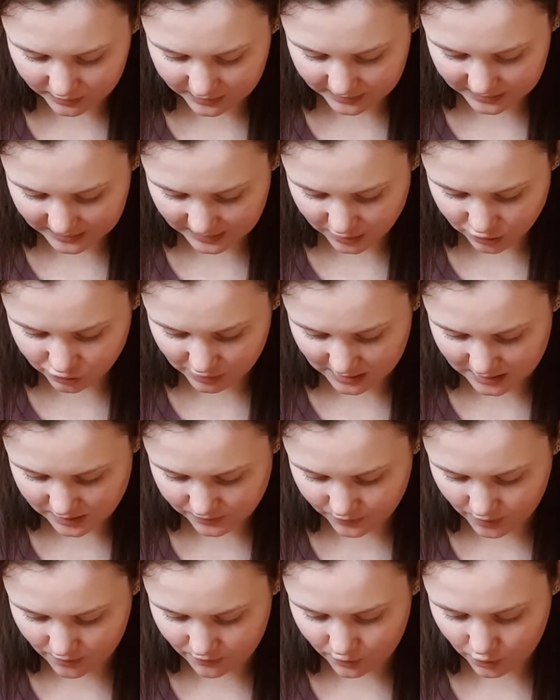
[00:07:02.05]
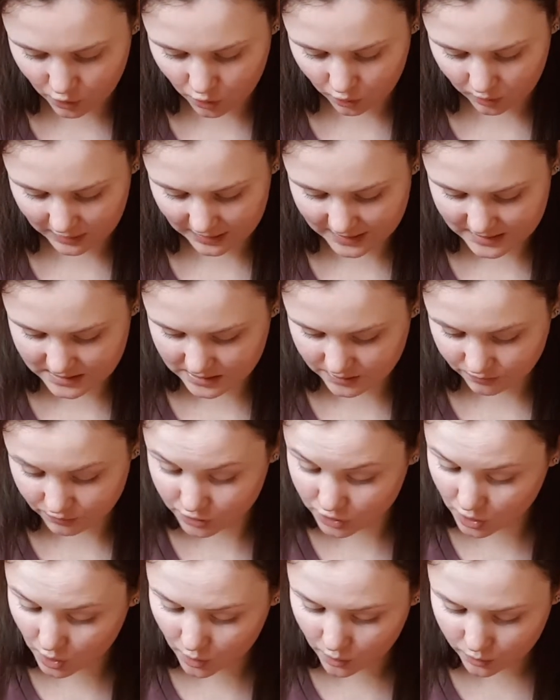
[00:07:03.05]
heat transfer for long-lasting
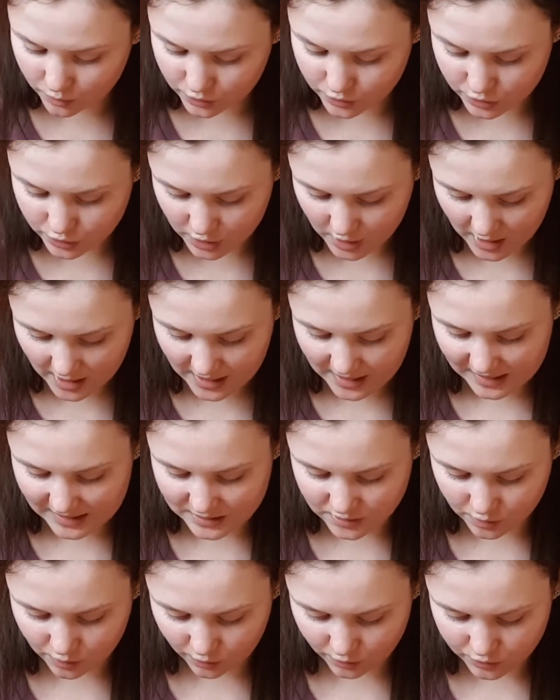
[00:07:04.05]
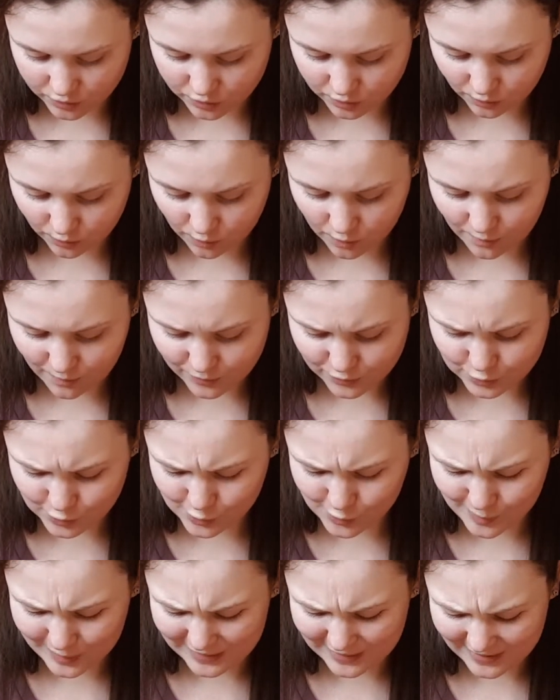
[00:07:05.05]
results. It's got
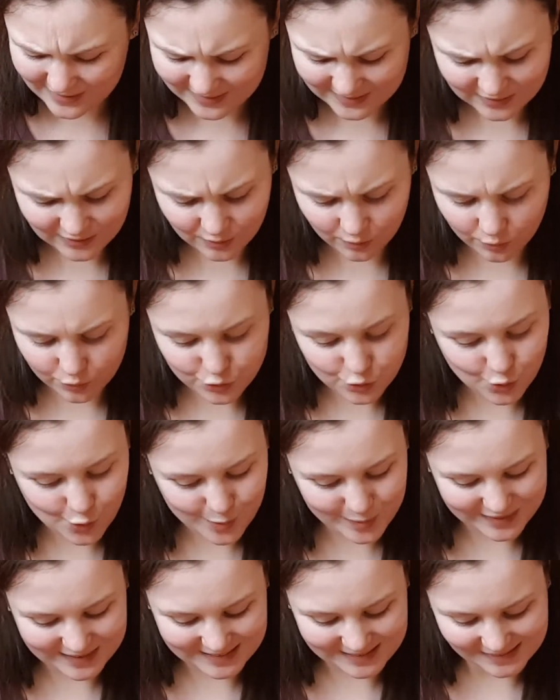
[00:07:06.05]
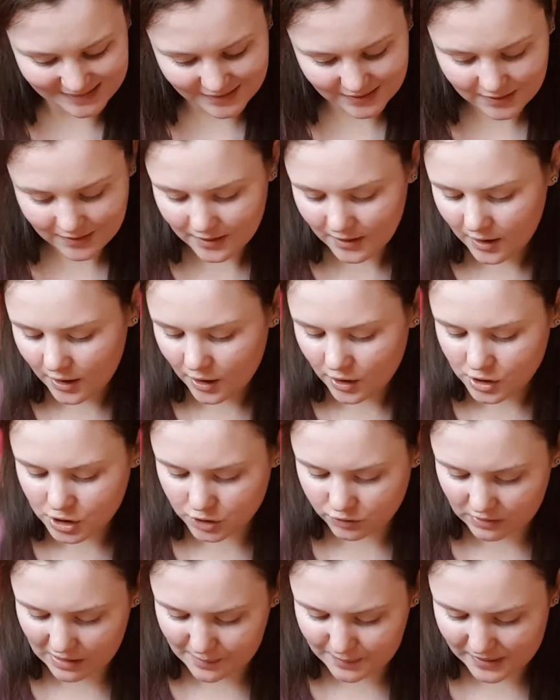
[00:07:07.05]
tourmaline
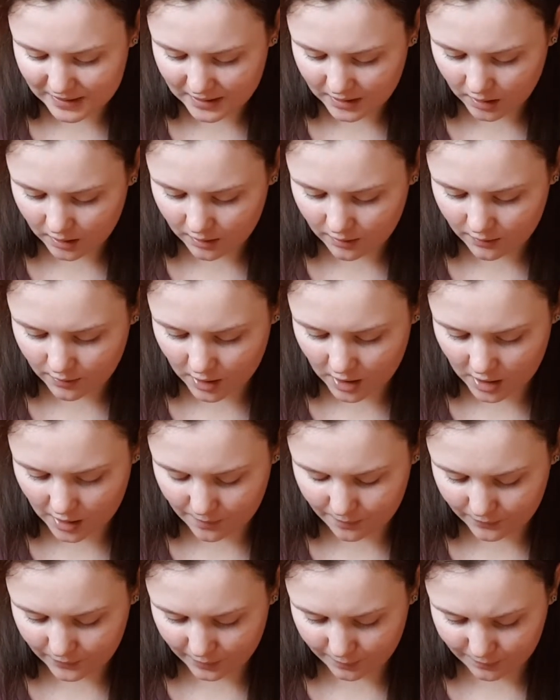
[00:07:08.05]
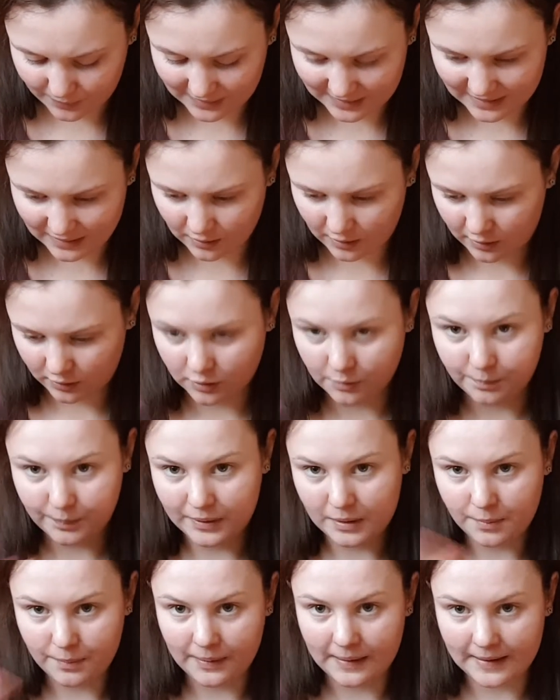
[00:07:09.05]
ceramic like plate, like the
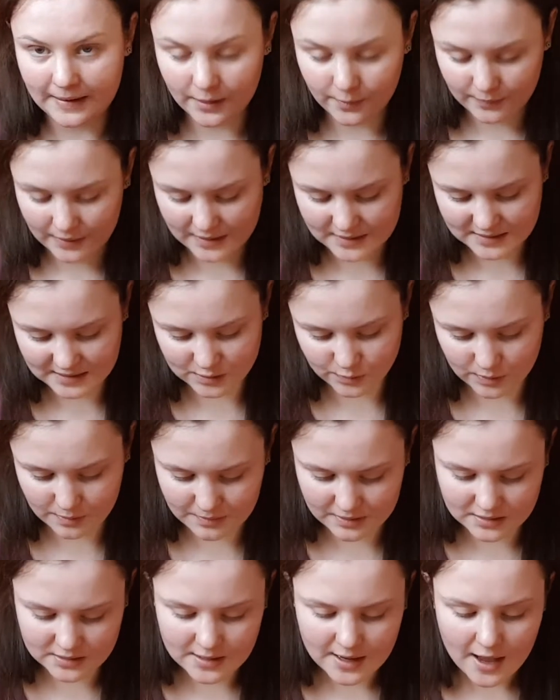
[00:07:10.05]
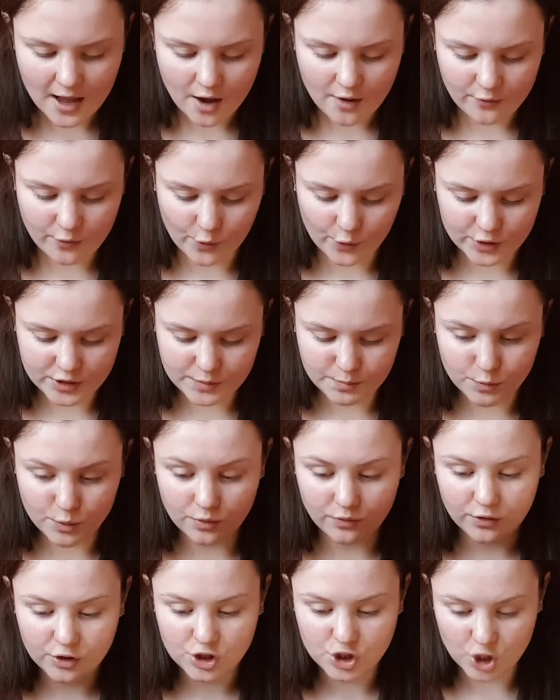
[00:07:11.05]
big plate, I'm guessing that's what it means, for
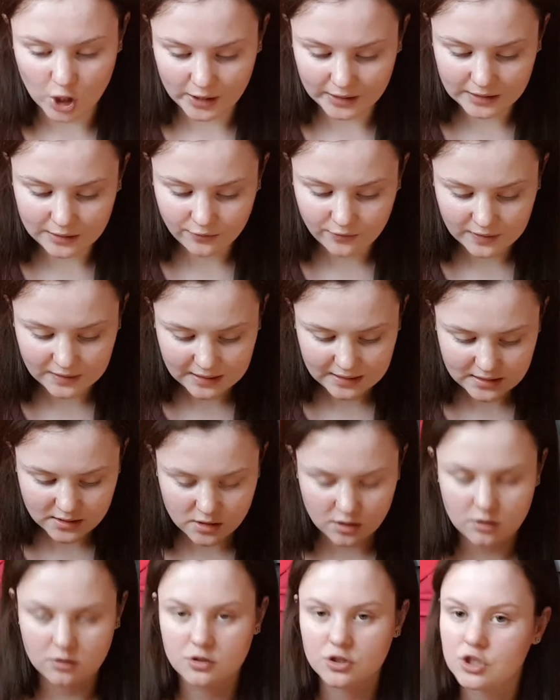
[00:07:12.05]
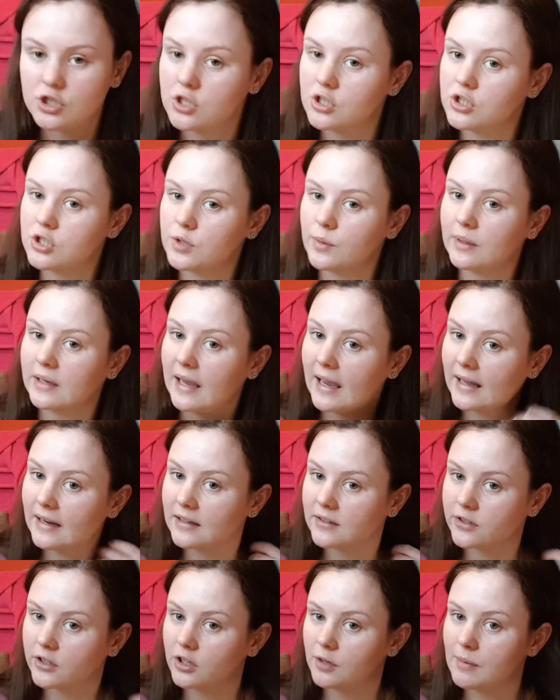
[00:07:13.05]
smooth shiny finish. So again,
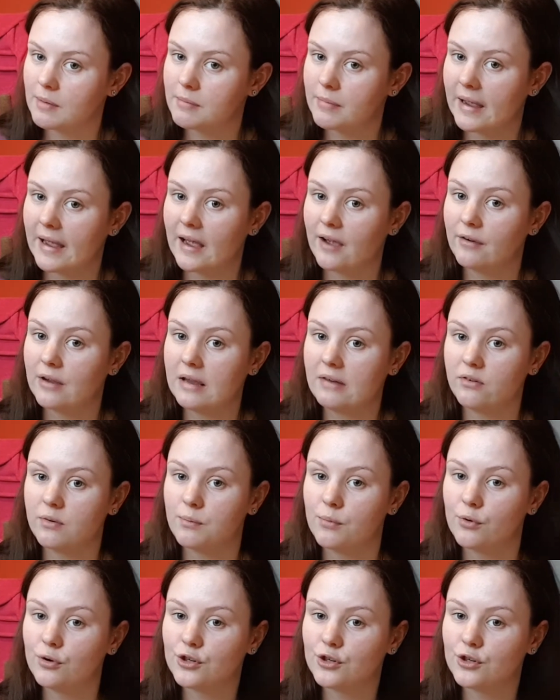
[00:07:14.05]
it's going to make my hair even more